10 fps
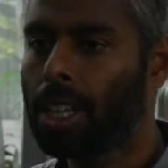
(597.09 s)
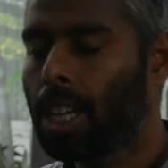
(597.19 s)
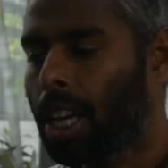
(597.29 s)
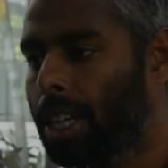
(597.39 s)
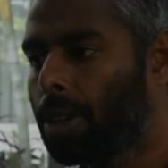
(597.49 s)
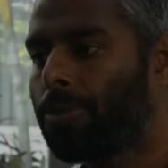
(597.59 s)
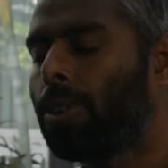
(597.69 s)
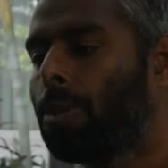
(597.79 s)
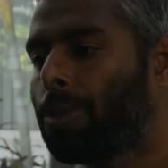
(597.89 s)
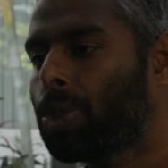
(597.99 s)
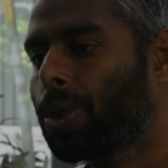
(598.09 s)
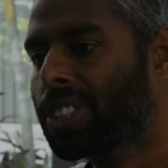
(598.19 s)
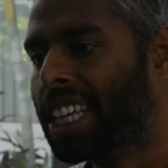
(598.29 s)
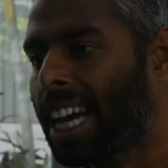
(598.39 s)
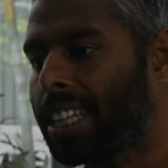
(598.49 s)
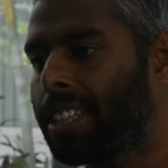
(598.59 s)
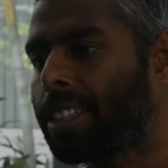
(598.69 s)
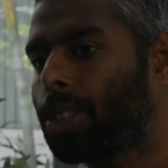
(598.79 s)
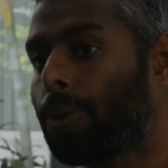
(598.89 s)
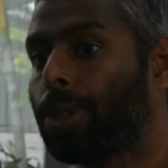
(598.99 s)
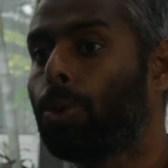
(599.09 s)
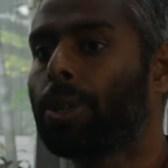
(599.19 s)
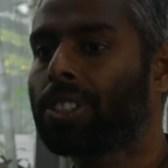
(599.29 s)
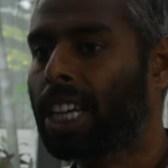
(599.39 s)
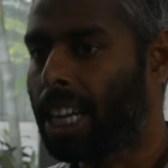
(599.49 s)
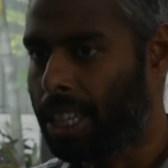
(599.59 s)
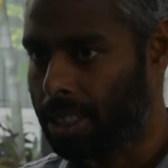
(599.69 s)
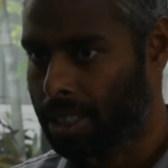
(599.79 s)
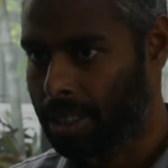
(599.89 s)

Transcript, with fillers: in a firm which was catering to a U S client.